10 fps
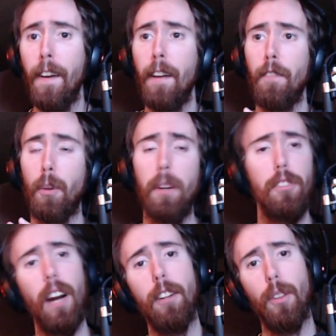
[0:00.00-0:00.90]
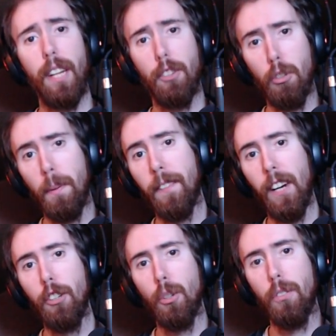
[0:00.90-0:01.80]
The reason I don't think it's as big of
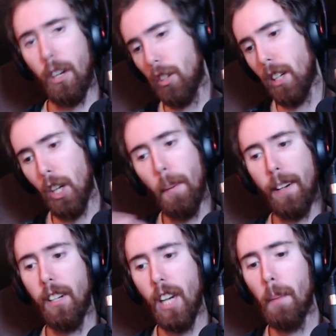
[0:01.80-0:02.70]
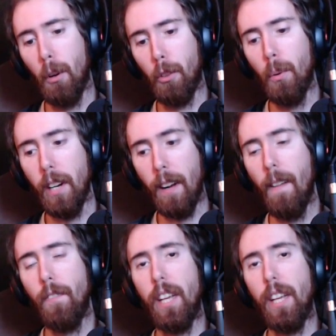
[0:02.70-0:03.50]
an issue is actually going to go back to Diablo 3.